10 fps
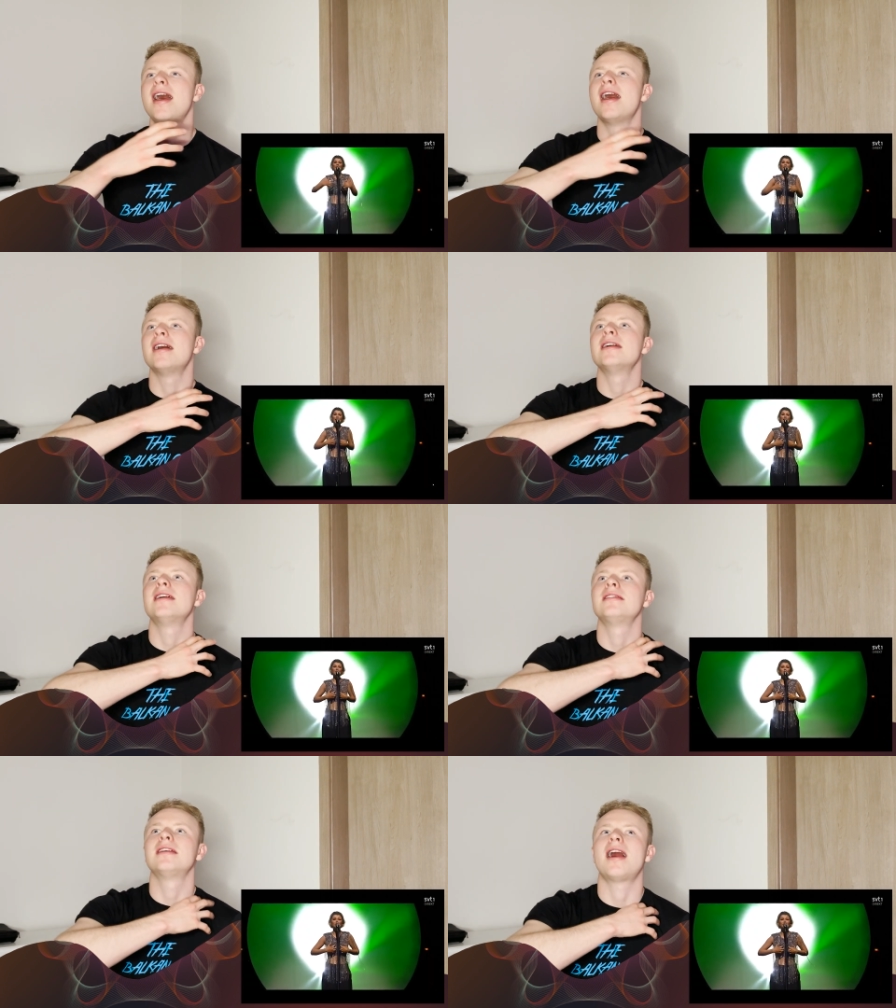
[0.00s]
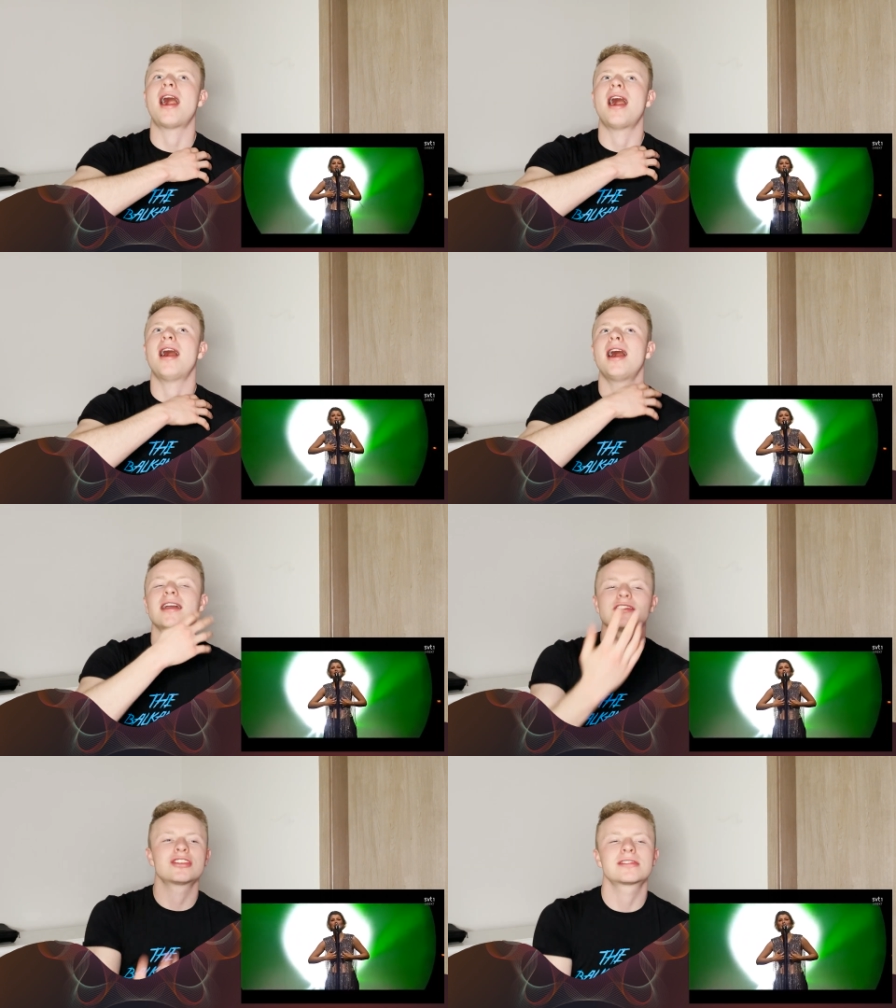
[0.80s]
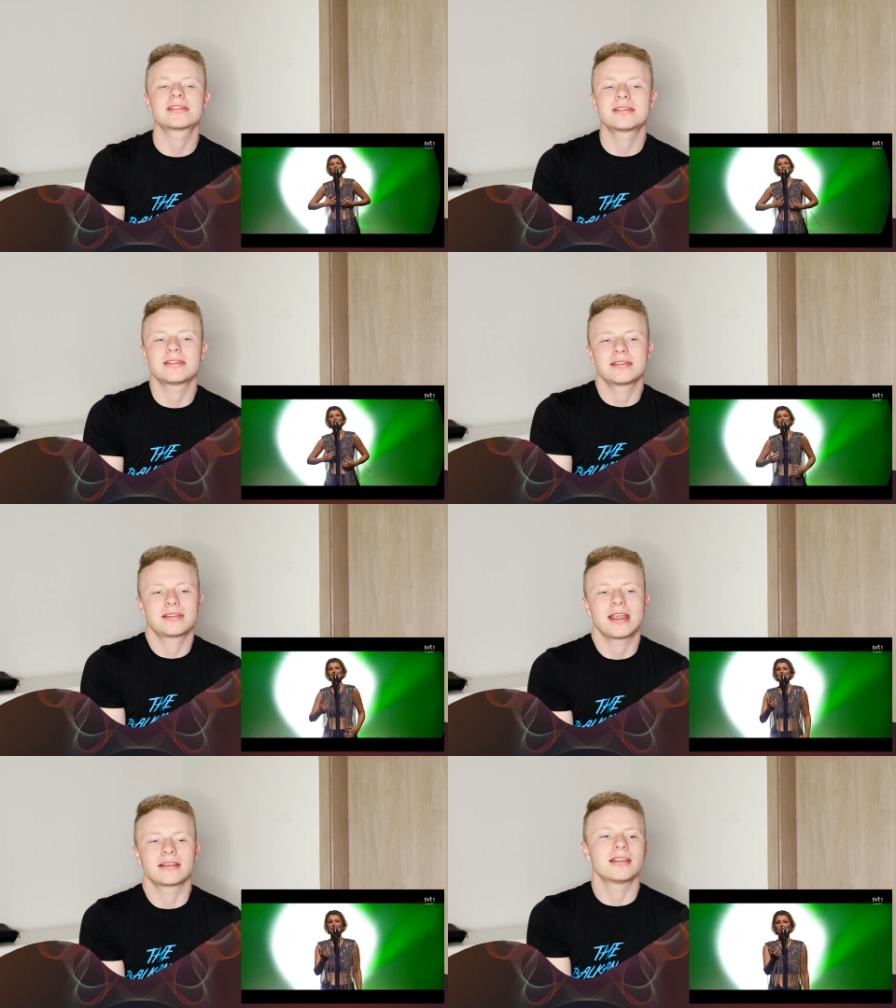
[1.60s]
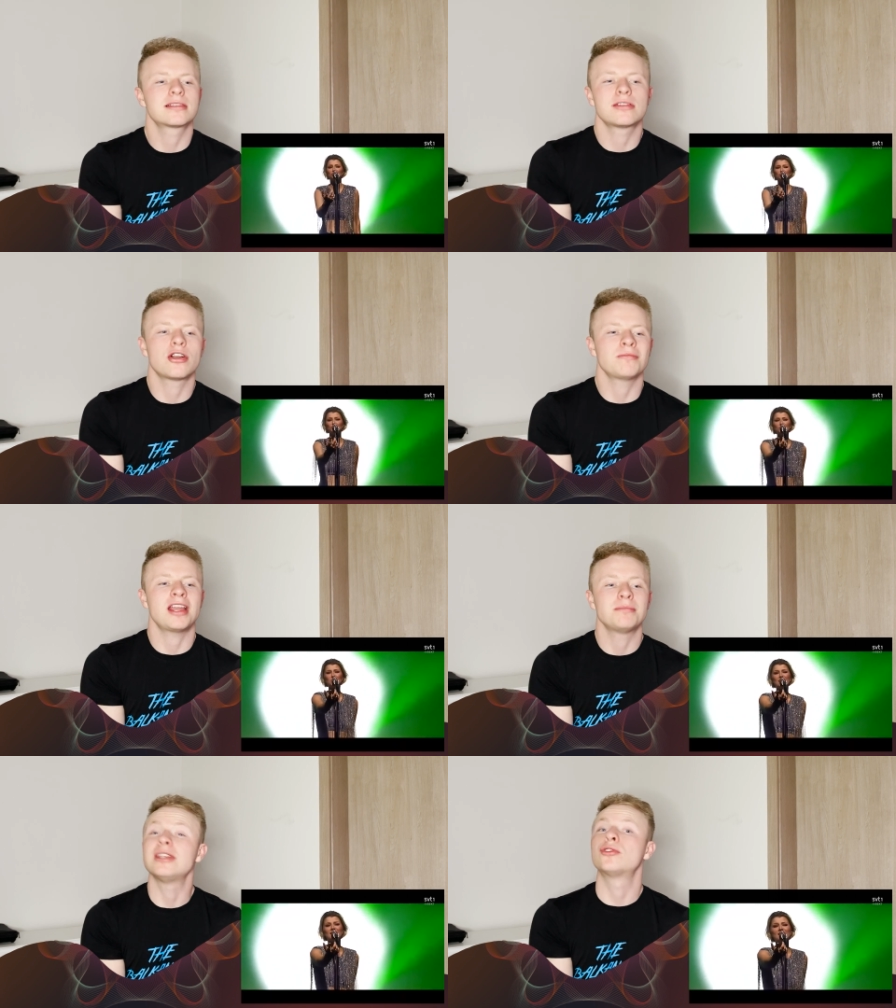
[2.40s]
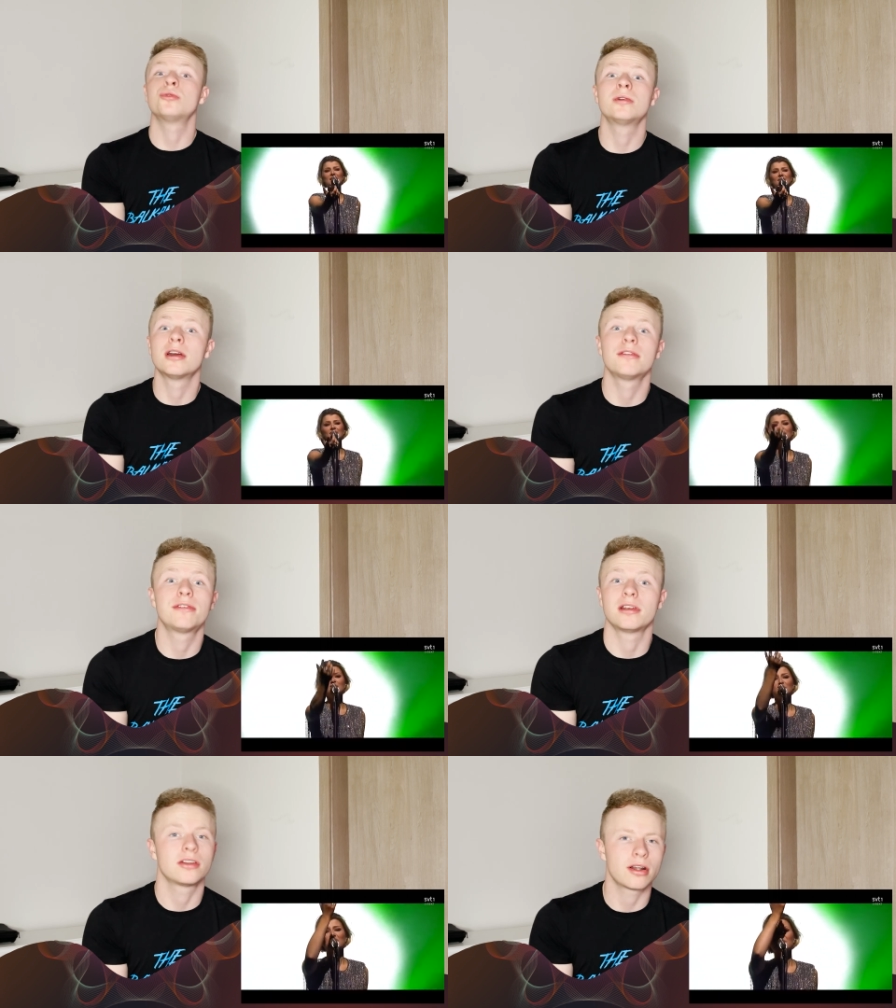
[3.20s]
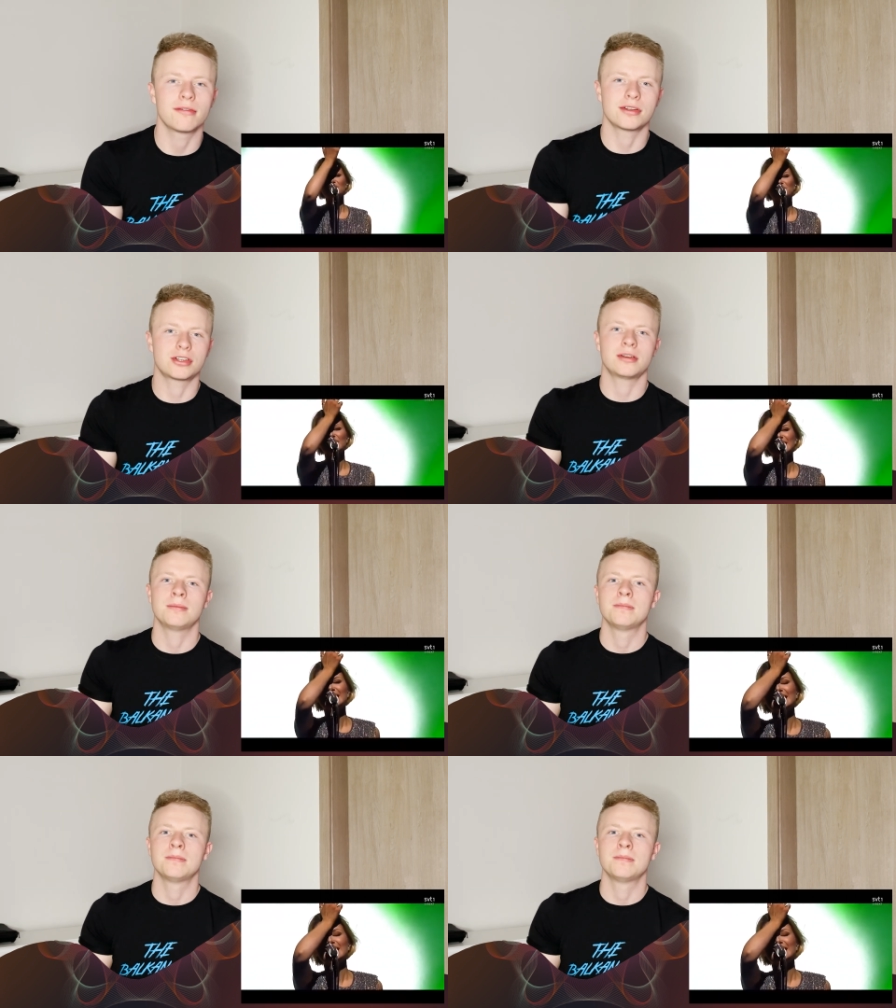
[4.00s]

and I just think this song might be too good for Eurovision.